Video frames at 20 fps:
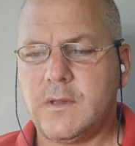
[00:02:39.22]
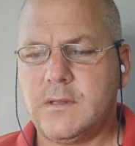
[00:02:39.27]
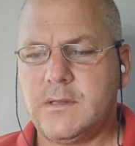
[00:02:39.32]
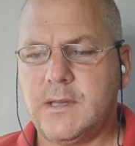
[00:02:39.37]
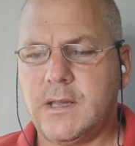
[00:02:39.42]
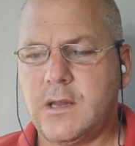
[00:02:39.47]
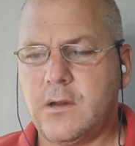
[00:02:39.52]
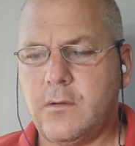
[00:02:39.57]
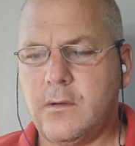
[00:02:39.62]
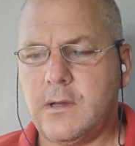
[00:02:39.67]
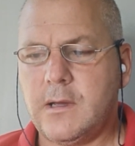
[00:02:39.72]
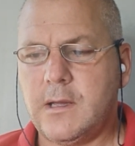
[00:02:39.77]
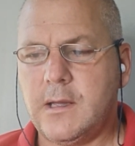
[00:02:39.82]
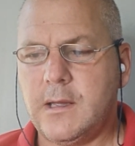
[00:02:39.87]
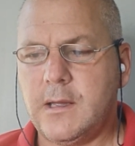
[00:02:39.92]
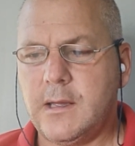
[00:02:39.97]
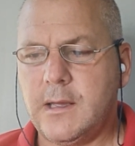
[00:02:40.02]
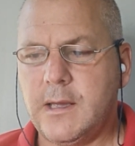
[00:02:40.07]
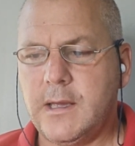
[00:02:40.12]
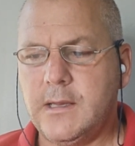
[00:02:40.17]

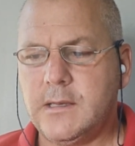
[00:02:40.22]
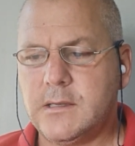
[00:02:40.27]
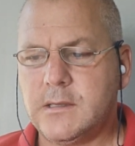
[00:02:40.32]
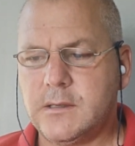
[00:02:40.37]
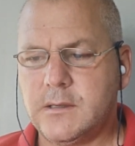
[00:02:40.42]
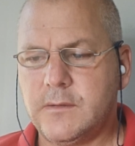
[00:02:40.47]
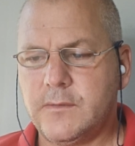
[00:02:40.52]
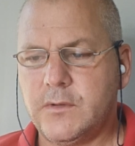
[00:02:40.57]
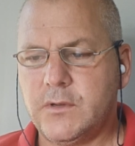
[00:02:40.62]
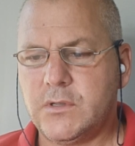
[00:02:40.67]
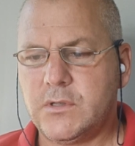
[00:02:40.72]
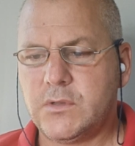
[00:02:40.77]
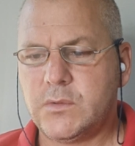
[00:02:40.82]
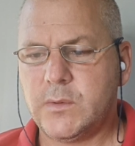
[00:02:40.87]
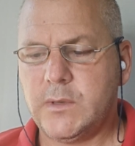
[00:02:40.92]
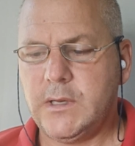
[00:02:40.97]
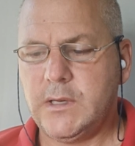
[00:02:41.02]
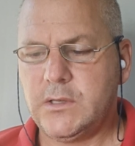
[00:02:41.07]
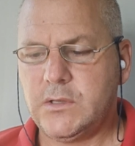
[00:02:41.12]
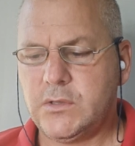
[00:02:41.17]
Zechariah 8, verse
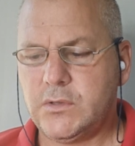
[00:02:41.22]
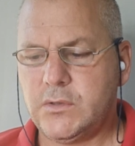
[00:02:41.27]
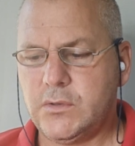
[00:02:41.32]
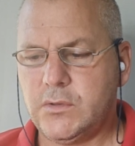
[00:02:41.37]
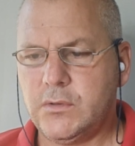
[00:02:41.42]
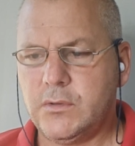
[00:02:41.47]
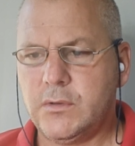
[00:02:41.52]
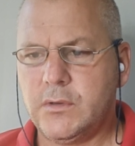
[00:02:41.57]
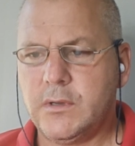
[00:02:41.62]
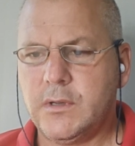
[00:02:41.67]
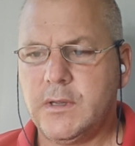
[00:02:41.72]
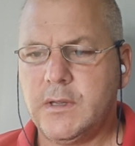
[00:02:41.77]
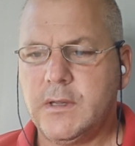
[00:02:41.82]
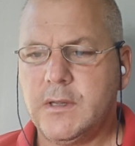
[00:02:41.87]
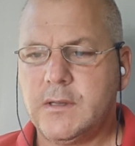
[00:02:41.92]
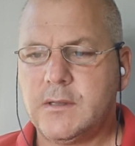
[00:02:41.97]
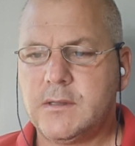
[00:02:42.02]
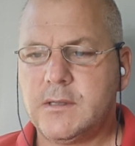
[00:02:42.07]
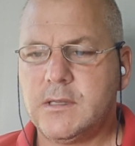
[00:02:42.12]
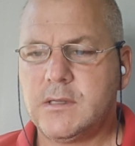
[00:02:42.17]
22,
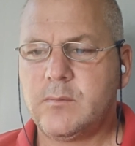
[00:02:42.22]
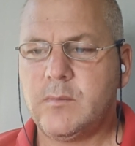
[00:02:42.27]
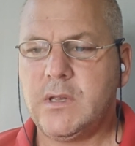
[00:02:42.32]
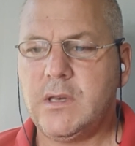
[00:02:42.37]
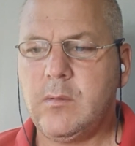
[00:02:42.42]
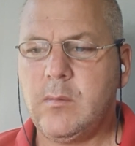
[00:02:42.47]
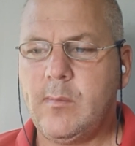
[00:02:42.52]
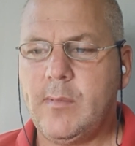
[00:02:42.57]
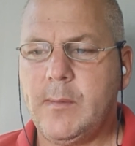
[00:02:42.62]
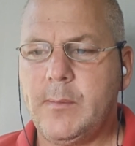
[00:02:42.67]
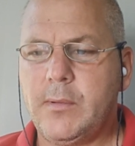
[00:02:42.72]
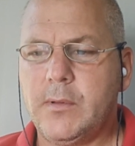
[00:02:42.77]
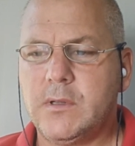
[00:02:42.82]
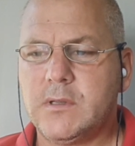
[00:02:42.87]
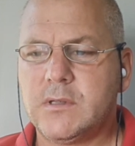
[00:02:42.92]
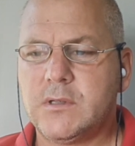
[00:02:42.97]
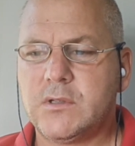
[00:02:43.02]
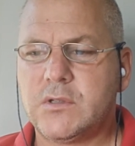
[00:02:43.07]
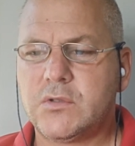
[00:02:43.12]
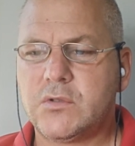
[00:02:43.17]
it says, Many
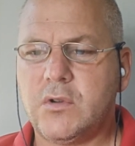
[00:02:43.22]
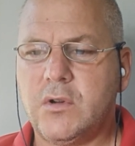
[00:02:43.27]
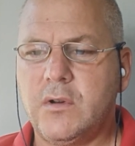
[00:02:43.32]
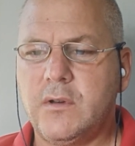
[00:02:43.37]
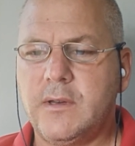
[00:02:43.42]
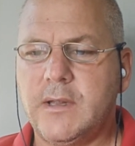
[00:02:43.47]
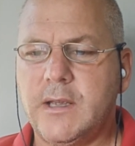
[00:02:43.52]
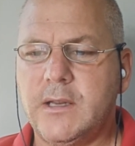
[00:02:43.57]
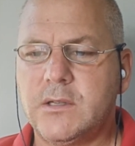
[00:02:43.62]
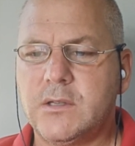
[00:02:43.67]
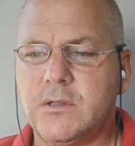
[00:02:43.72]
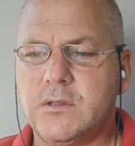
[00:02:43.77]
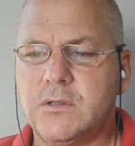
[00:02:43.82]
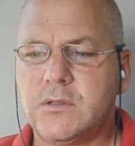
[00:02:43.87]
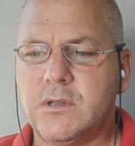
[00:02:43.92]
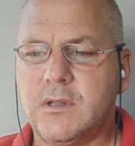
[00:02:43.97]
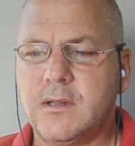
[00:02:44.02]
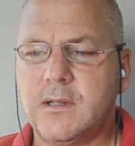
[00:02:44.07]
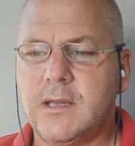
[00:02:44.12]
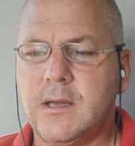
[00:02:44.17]
peoples and strong nations
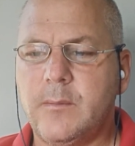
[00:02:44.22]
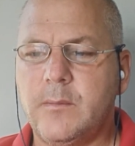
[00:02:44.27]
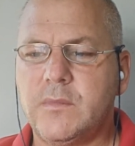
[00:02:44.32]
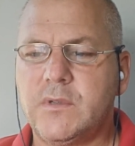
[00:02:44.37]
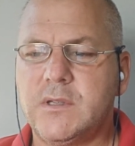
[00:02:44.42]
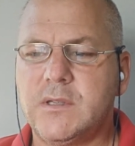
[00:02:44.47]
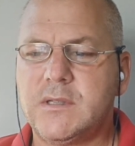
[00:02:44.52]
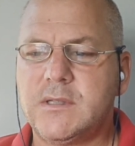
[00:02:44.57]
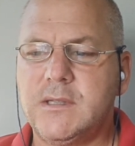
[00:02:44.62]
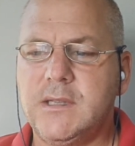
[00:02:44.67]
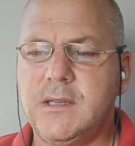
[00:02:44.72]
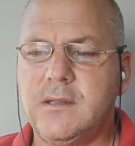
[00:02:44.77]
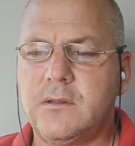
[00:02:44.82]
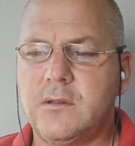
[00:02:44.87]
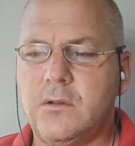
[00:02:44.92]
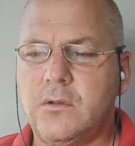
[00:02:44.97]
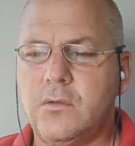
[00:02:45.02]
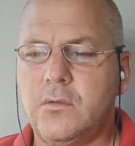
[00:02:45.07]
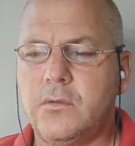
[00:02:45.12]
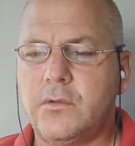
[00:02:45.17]
shall come to seek
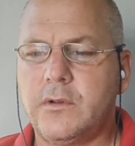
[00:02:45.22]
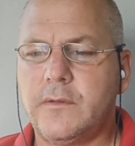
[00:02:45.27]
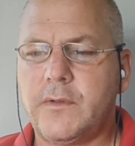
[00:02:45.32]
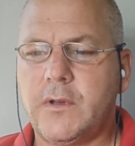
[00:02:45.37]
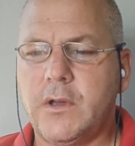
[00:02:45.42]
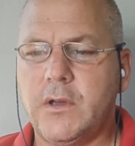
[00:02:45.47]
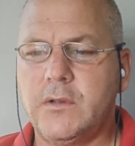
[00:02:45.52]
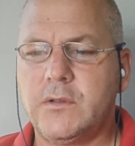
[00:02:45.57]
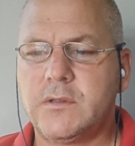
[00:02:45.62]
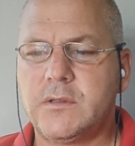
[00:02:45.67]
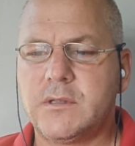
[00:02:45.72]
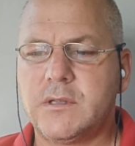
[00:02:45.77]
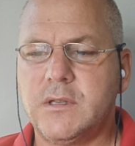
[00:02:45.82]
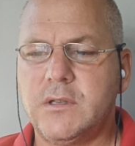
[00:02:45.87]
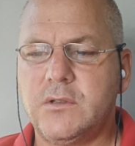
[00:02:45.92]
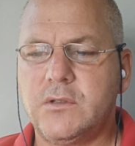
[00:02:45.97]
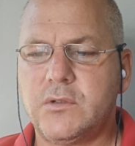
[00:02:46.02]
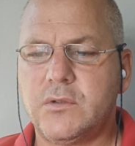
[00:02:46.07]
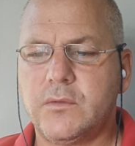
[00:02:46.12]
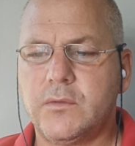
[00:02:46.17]
the Lord of hosts
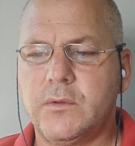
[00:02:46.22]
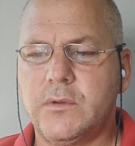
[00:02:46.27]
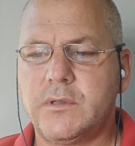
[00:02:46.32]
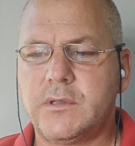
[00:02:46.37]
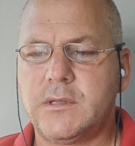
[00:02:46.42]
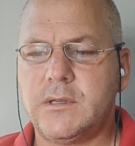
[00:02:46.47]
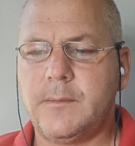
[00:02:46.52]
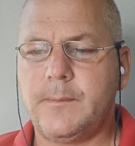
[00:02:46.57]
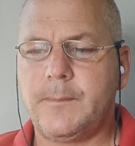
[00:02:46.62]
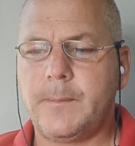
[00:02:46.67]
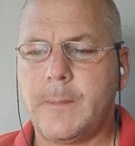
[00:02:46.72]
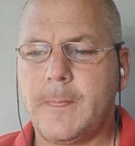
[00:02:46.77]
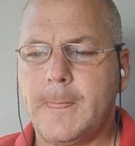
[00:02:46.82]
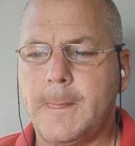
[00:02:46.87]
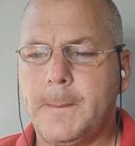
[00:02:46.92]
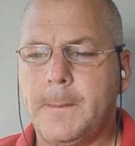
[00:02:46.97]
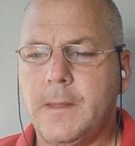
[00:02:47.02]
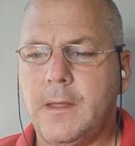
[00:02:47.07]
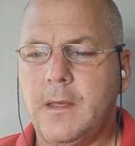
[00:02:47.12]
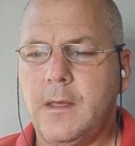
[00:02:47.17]
in Jerusalem
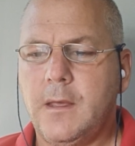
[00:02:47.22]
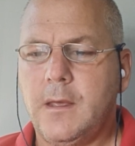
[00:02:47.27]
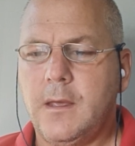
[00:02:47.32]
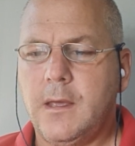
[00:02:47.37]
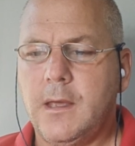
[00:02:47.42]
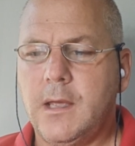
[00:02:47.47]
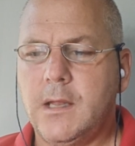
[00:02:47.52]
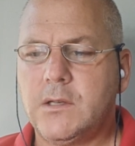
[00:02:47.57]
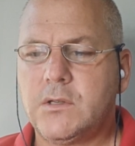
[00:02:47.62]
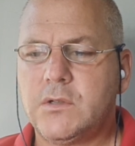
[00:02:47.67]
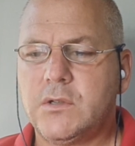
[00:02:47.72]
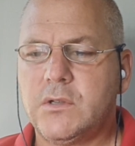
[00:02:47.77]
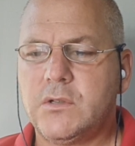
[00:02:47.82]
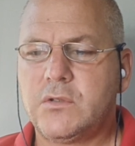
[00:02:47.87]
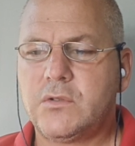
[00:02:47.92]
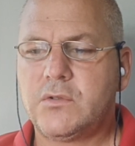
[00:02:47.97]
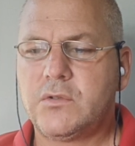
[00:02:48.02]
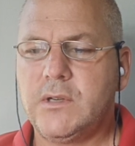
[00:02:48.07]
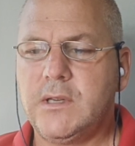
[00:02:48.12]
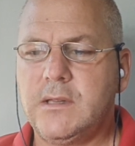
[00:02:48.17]
and to
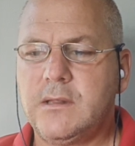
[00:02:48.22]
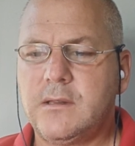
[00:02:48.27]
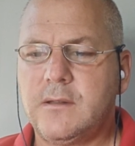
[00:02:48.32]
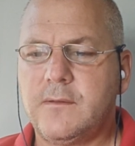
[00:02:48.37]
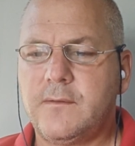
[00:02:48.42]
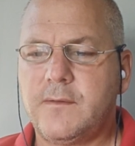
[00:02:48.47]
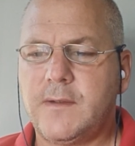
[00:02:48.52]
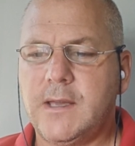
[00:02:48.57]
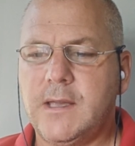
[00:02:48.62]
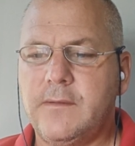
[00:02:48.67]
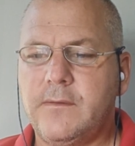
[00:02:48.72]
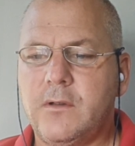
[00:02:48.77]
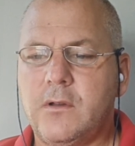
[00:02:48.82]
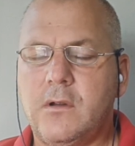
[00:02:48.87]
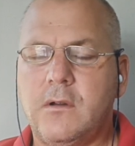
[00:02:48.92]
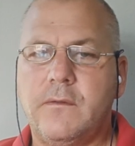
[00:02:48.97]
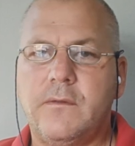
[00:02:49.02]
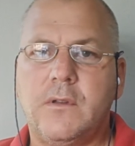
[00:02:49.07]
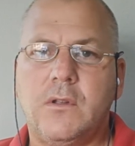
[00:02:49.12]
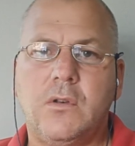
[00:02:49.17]
entreat the favor
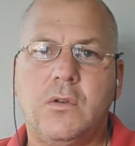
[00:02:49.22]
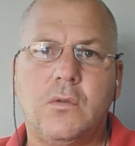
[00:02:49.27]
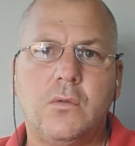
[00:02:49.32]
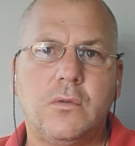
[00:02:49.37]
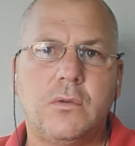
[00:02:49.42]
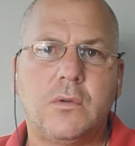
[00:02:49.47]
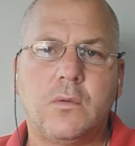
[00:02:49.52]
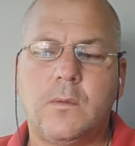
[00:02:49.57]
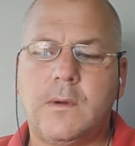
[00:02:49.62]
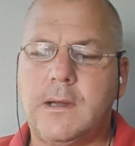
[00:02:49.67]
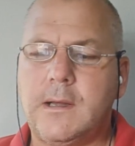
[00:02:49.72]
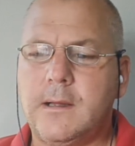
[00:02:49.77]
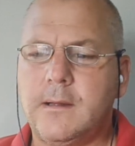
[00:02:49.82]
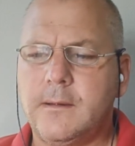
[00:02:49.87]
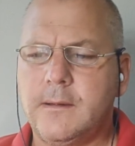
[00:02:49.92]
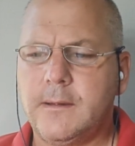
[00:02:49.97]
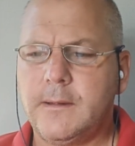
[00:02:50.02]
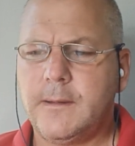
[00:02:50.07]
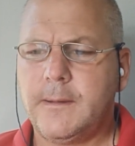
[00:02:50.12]
of the Lord. Why? Wow.